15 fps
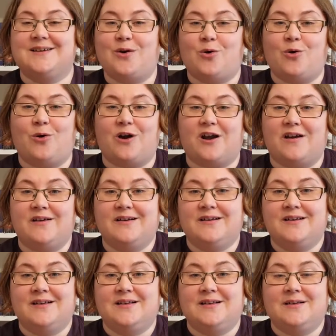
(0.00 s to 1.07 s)
Or
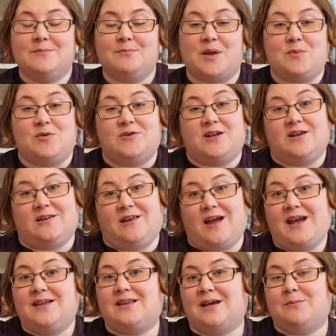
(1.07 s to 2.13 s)
maybe you didn't
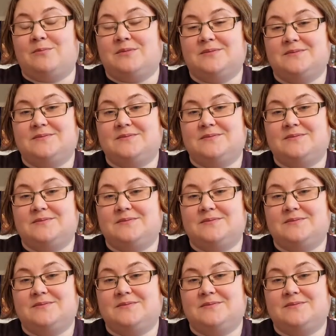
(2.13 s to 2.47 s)
like them.